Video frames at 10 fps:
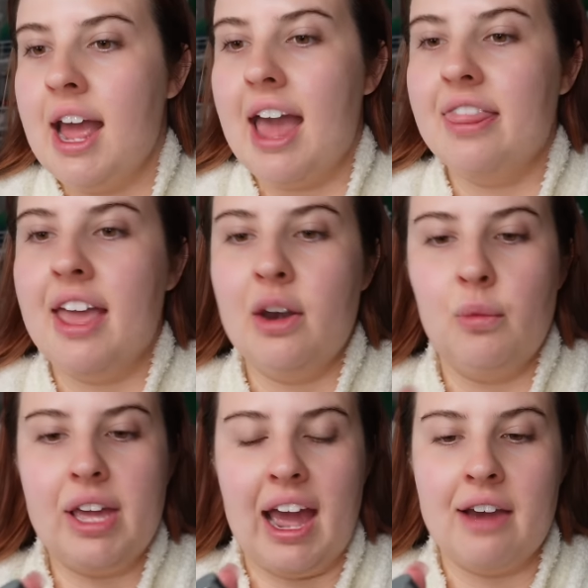And then
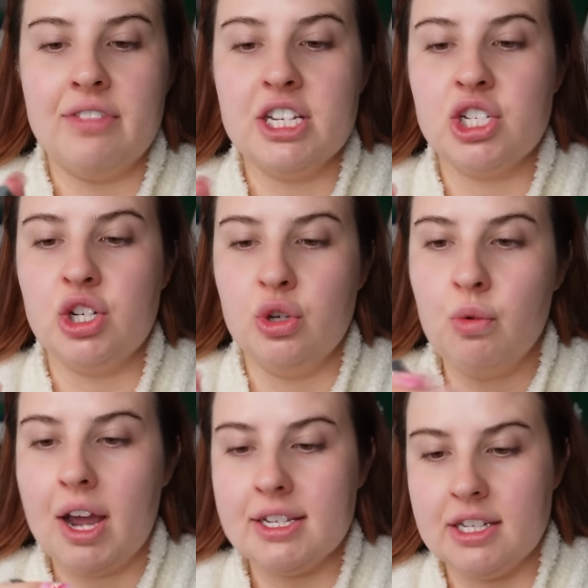we have this new
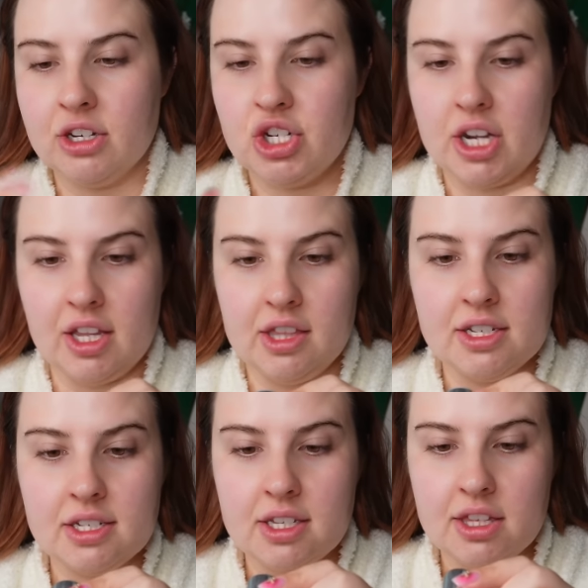Y S L shade.
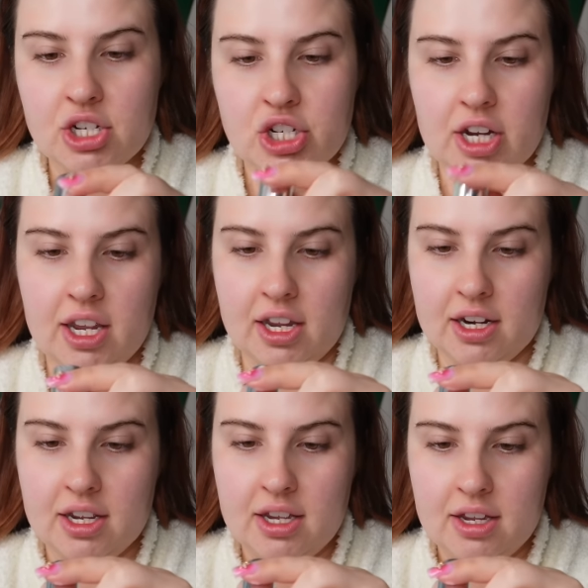This is in the shade.